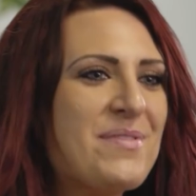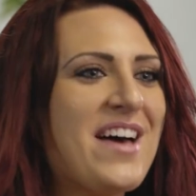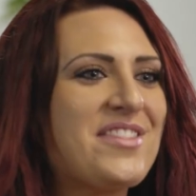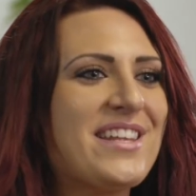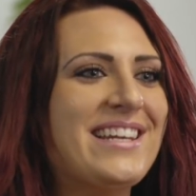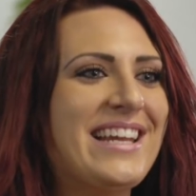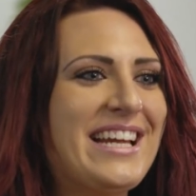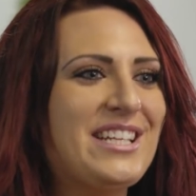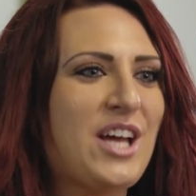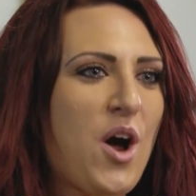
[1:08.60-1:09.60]
that the
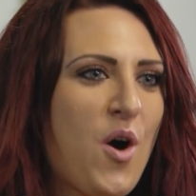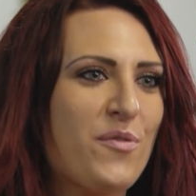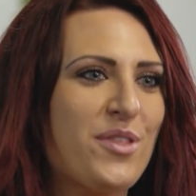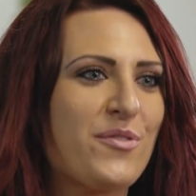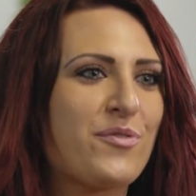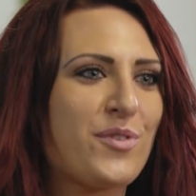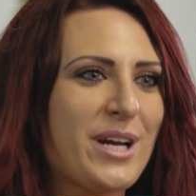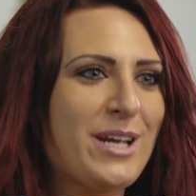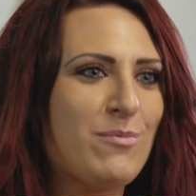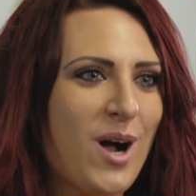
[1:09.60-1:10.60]
leader of the
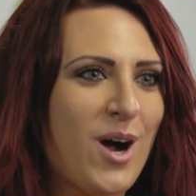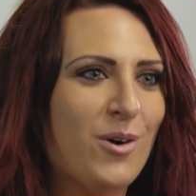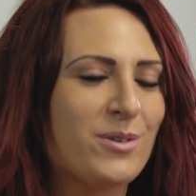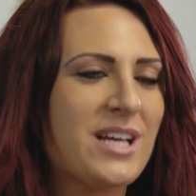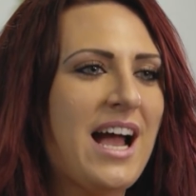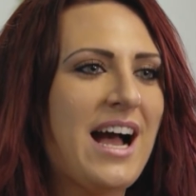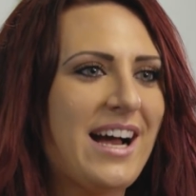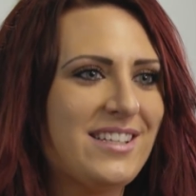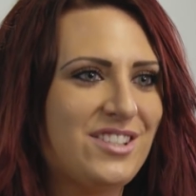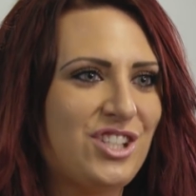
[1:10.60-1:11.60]
free world
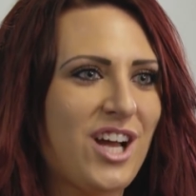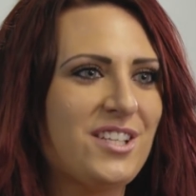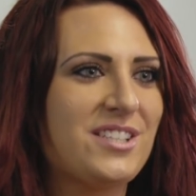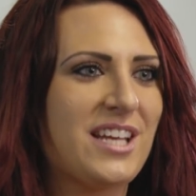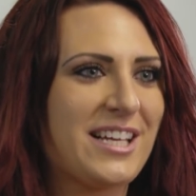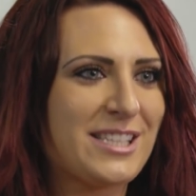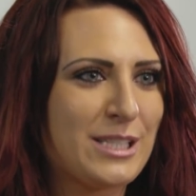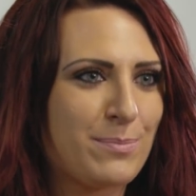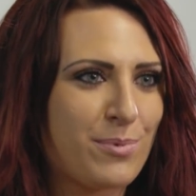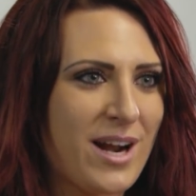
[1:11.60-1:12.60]
has just
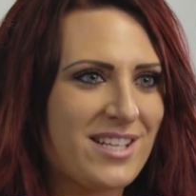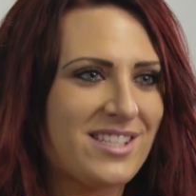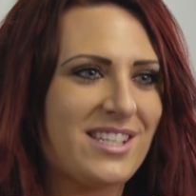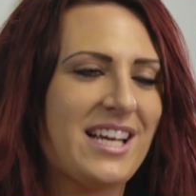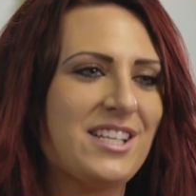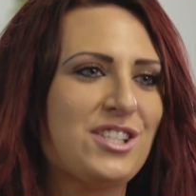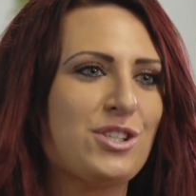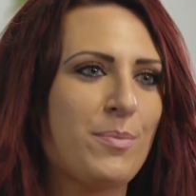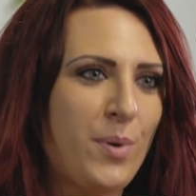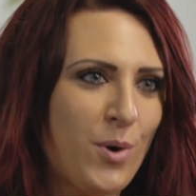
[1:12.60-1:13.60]
expressed his
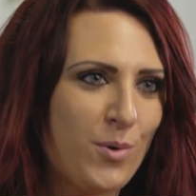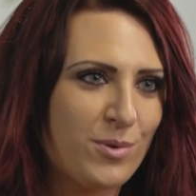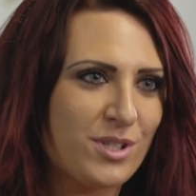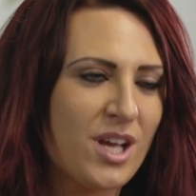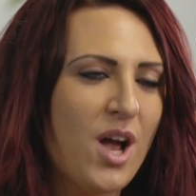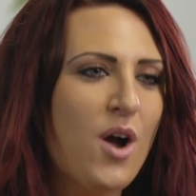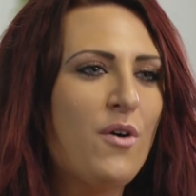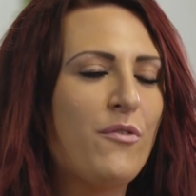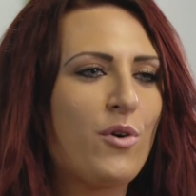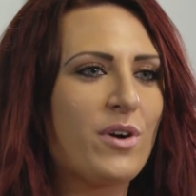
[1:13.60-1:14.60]
support
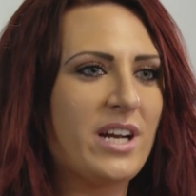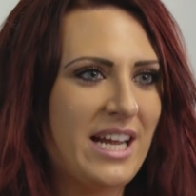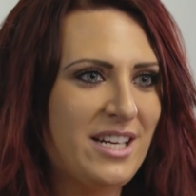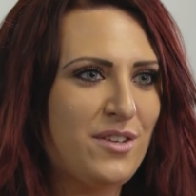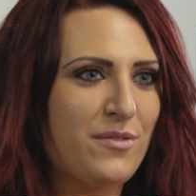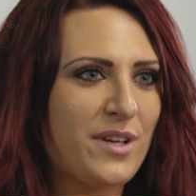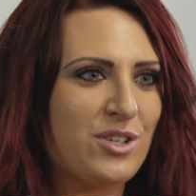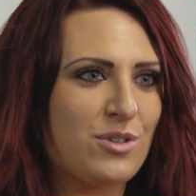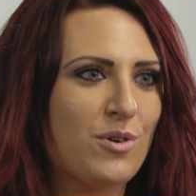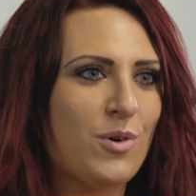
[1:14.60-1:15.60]
for an
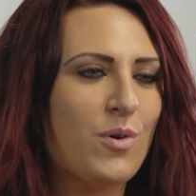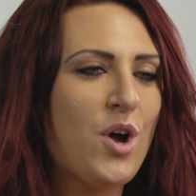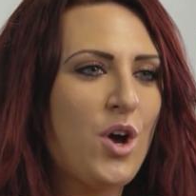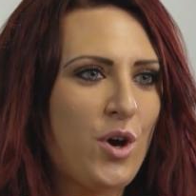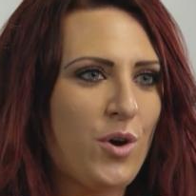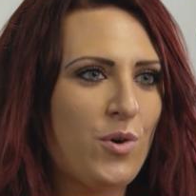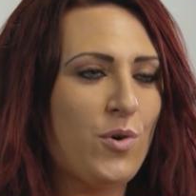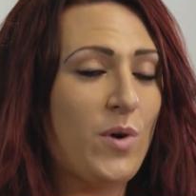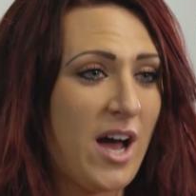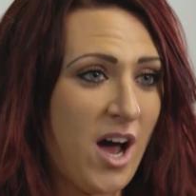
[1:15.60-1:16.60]
individual
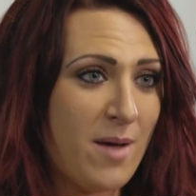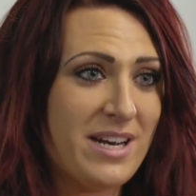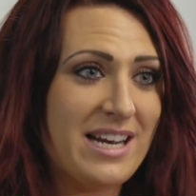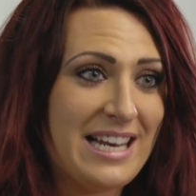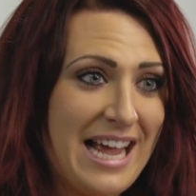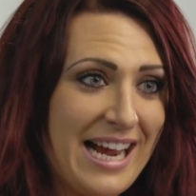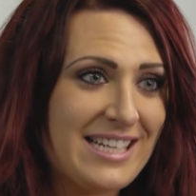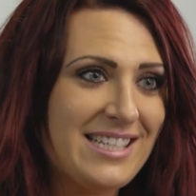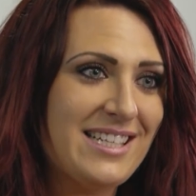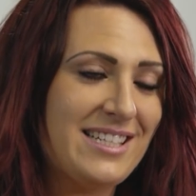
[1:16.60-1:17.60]
who, I'm an
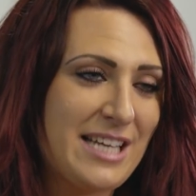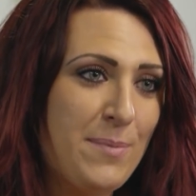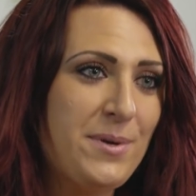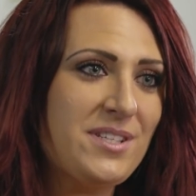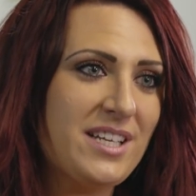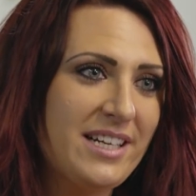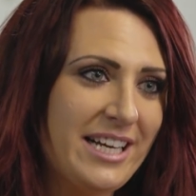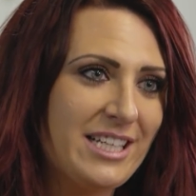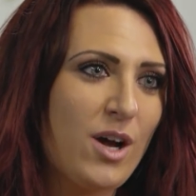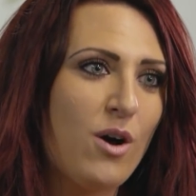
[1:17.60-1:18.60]
elected deputy
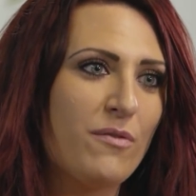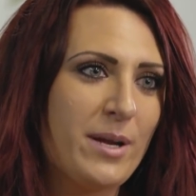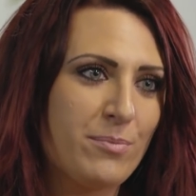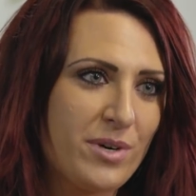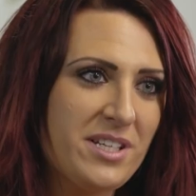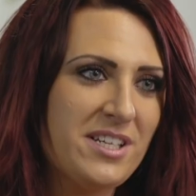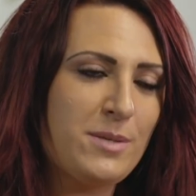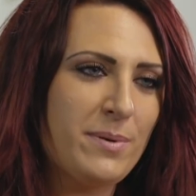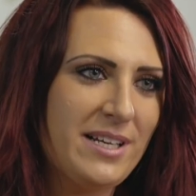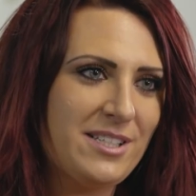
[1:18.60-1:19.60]
leader of a
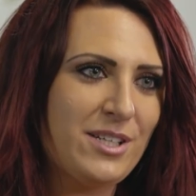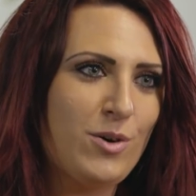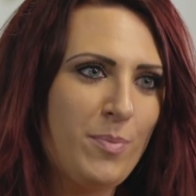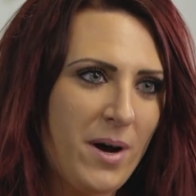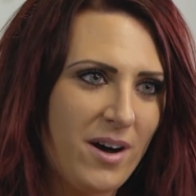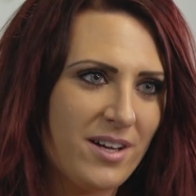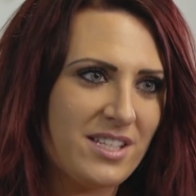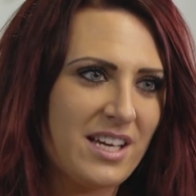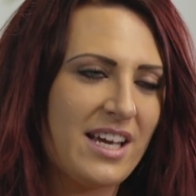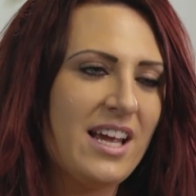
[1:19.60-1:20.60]
British political
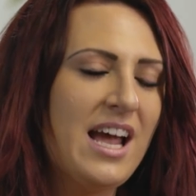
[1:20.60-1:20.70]
party,